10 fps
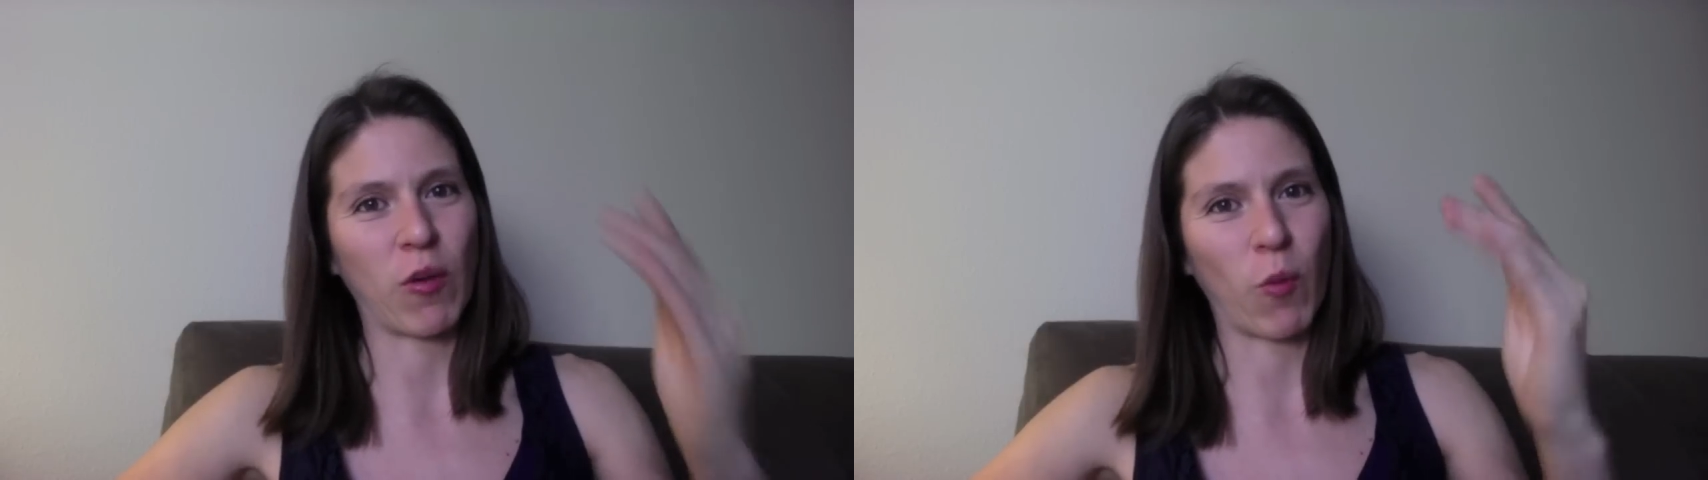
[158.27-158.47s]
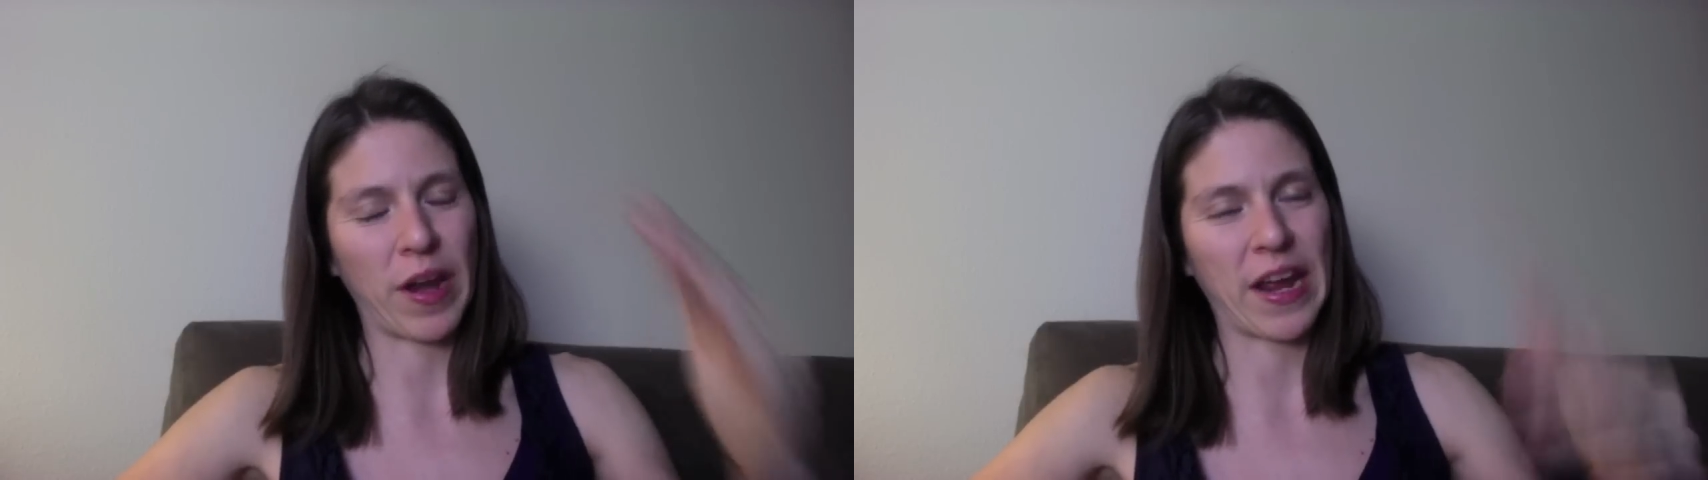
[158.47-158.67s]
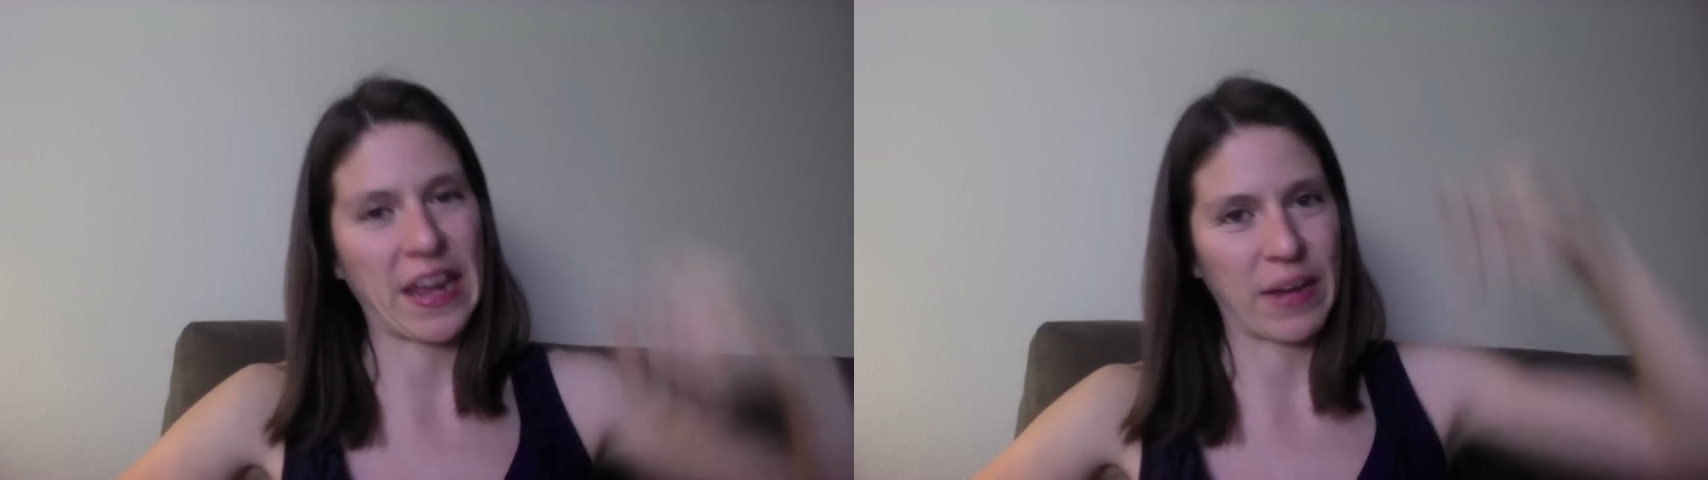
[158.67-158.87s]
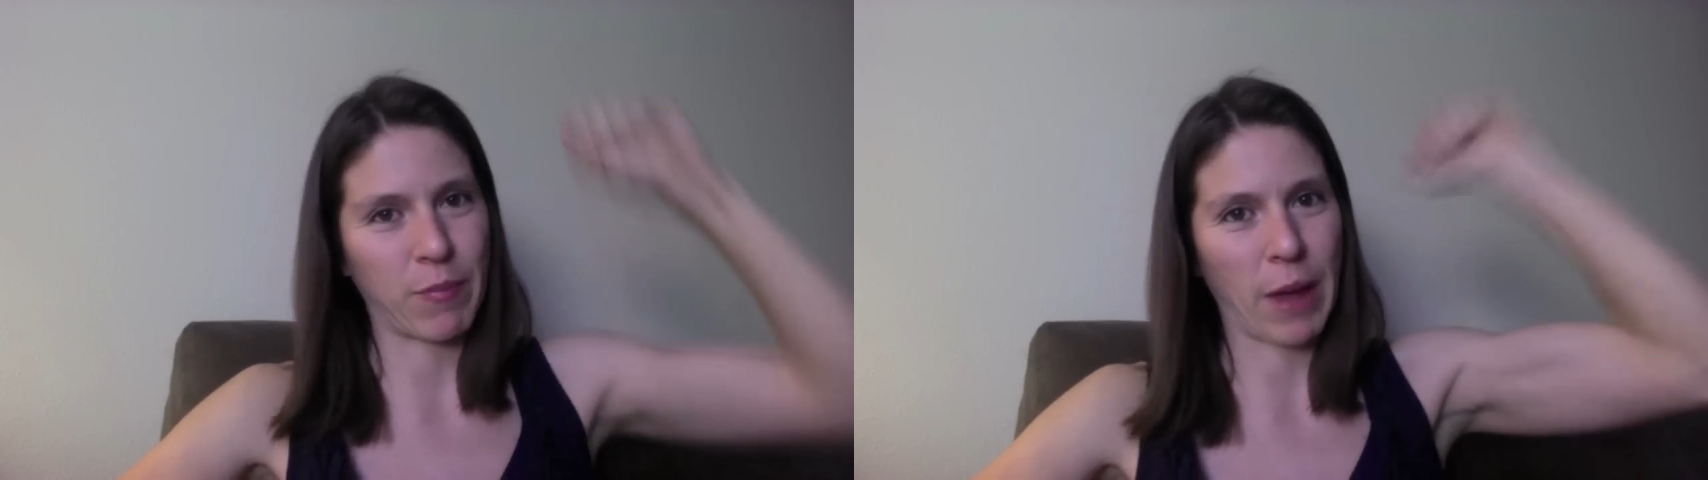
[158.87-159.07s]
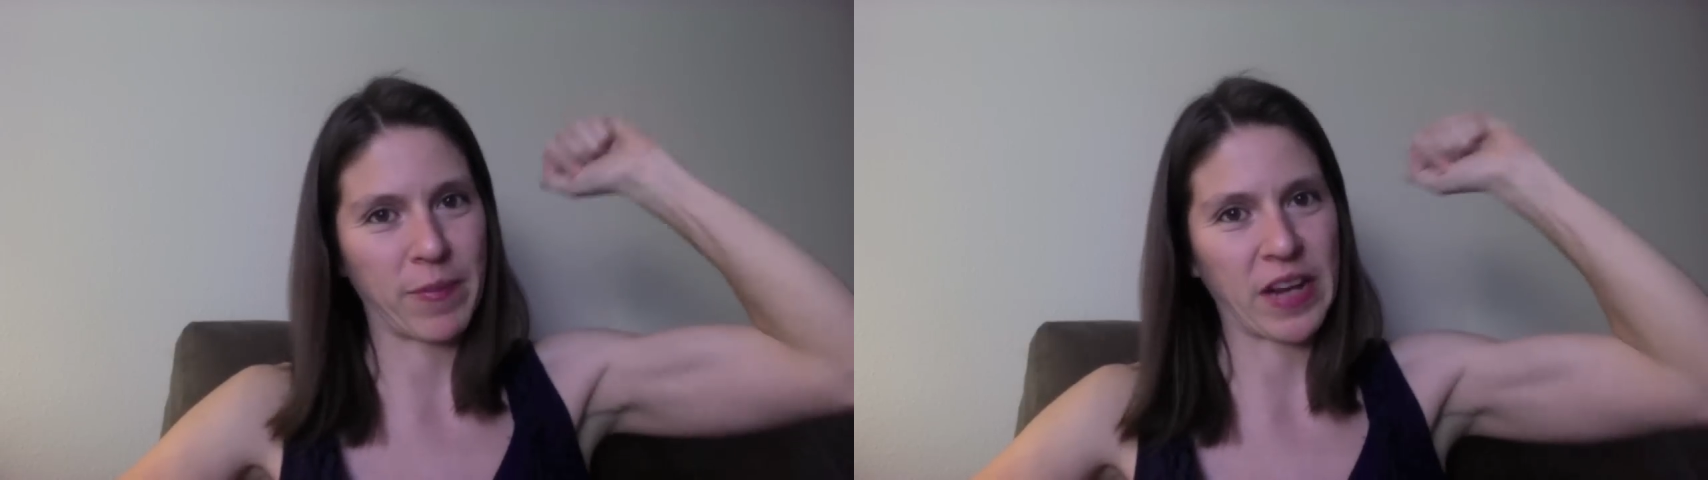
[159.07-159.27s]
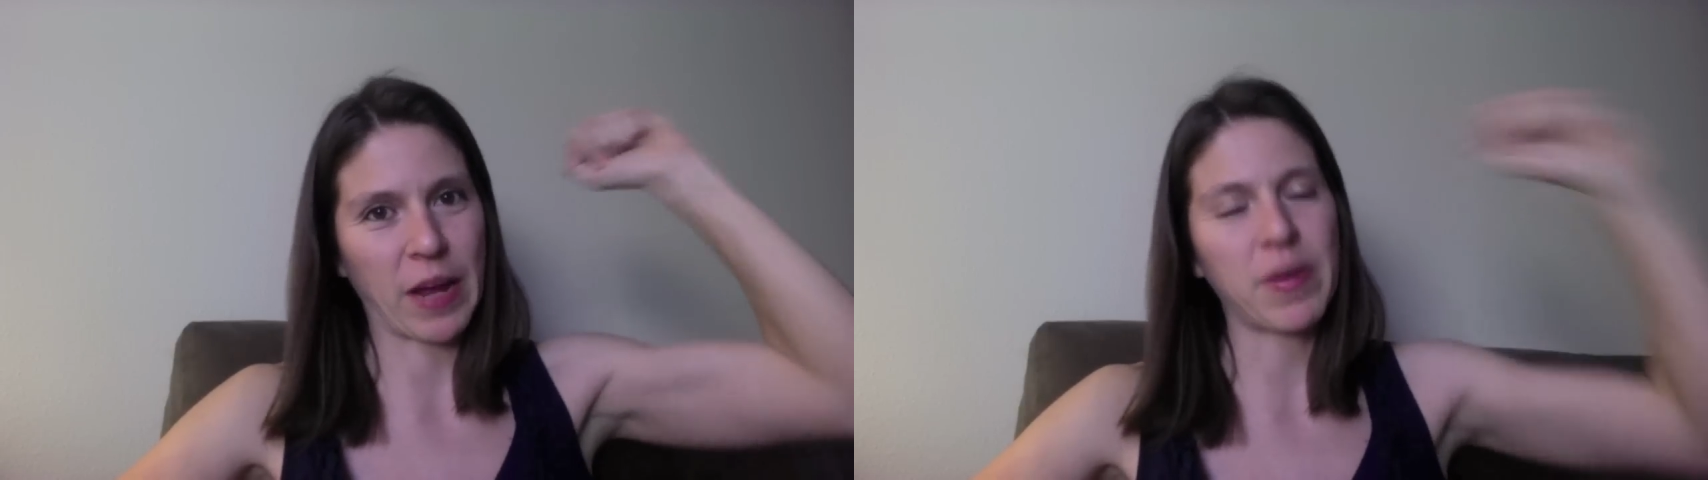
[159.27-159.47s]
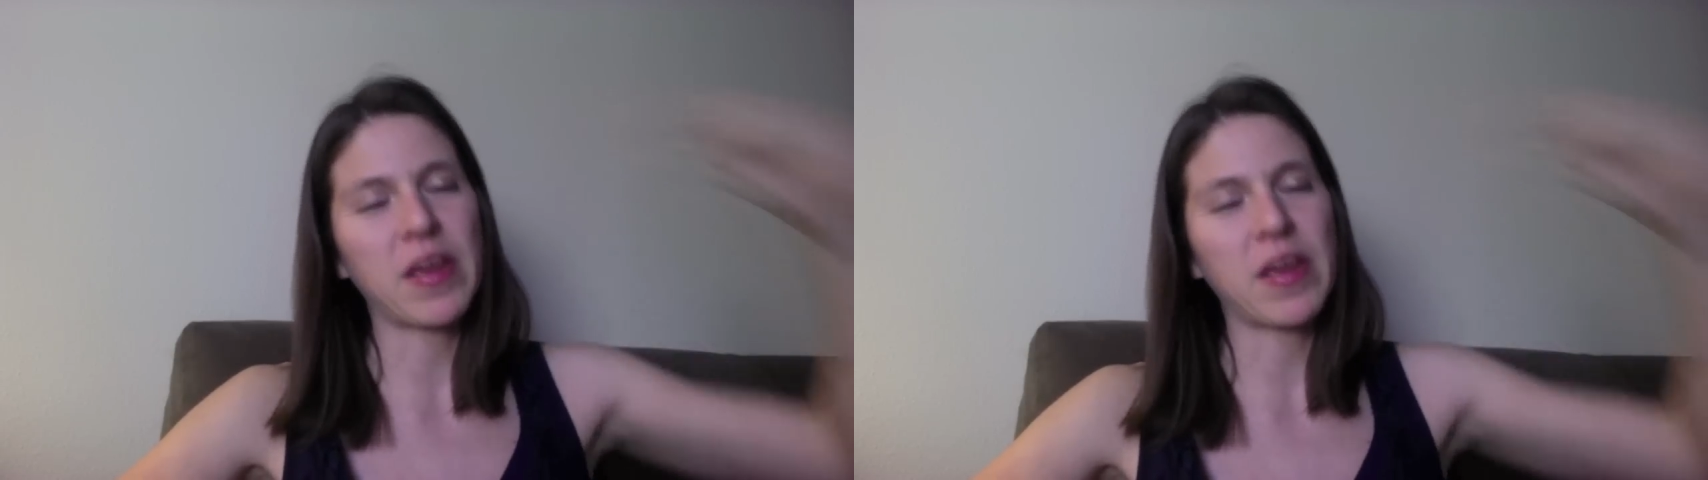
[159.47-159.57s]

when I had popped it up.